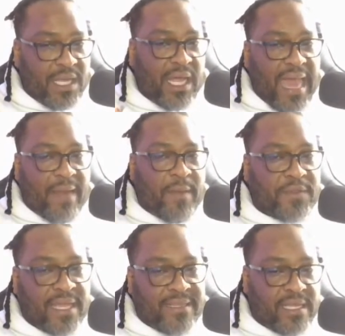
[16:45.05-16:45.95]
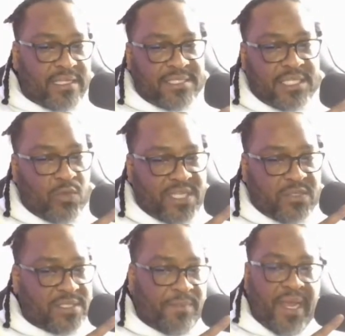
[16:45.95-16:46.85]
A lot of people think that the
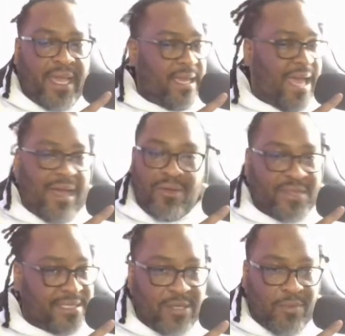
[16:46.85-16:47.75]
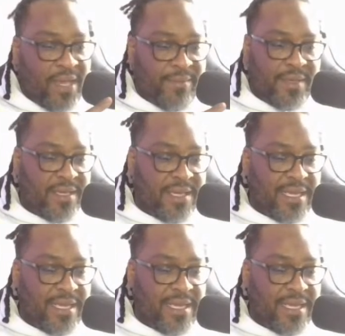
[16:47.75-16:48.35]
situation was a play. I don't think so, baby.